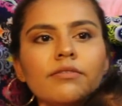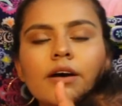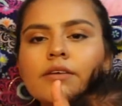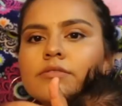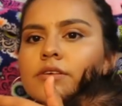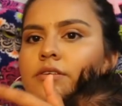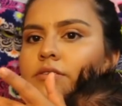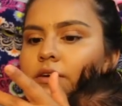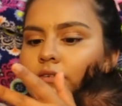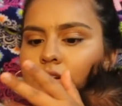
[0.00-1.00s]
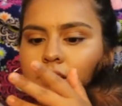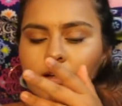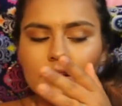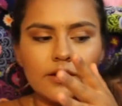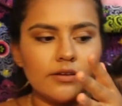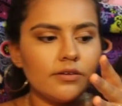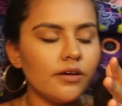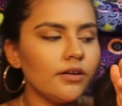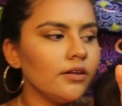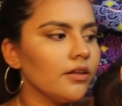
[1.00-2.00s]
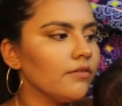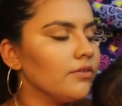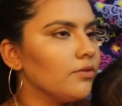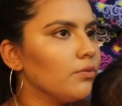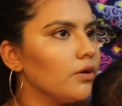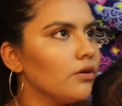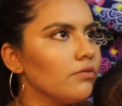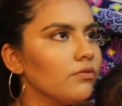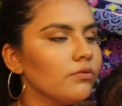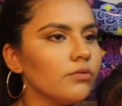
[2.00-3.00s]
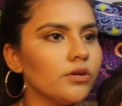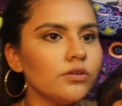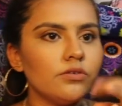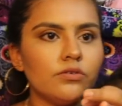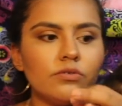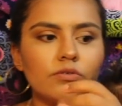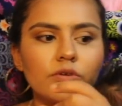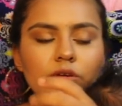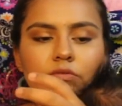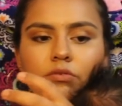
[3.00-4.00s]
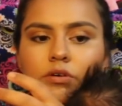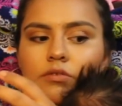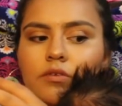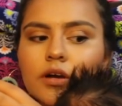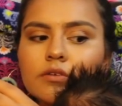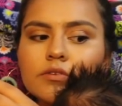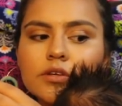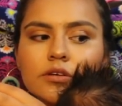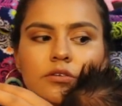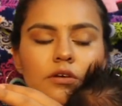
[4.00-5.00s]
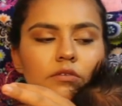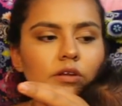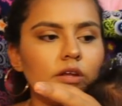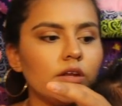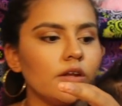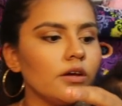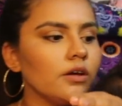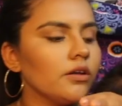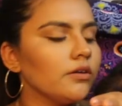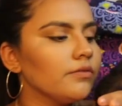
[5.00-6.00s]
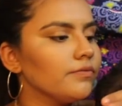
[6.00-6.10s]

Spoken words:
5, 6, 7, 8, 9, 10, 11, 12, 1, 2, 3, 4, 5, 6, 7, 8, 9.